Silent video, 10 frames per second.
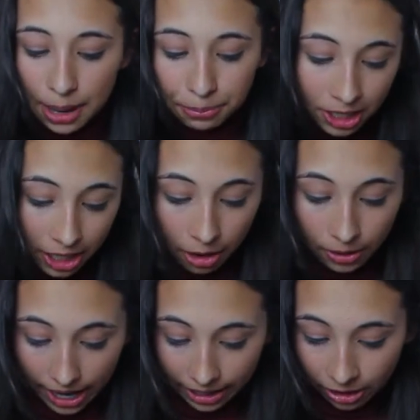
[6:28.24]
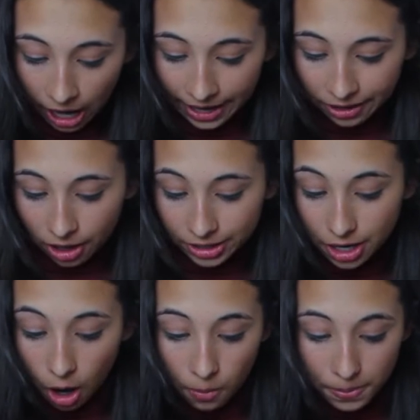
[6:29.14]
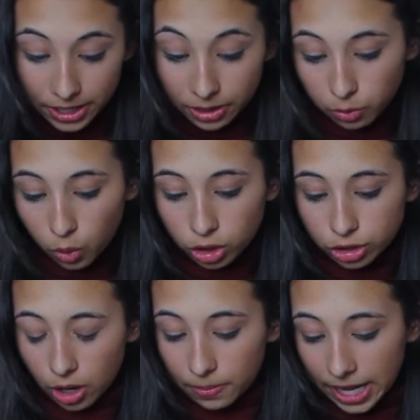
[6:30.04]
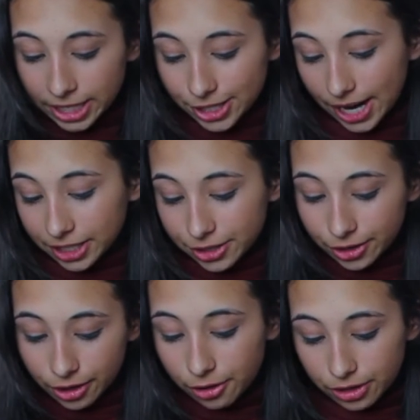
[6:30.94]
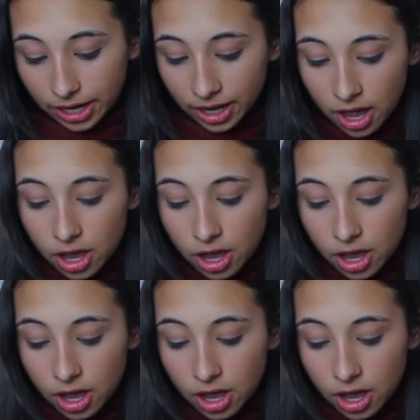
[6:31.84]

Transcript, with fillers: Tap the coat hanger icon to open your wardrobe and change your clothing.